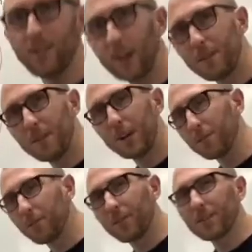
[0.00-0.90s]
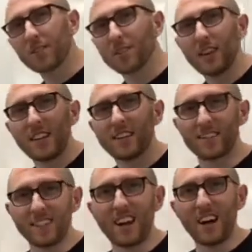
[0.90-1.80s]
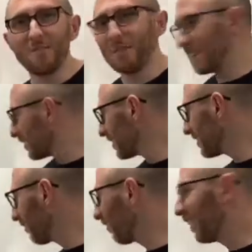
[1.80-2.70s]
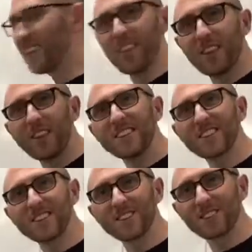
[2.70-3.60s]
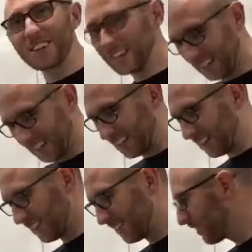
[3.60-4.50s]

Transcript: wait a minute, Professor Klein has not mentioned what this is right here.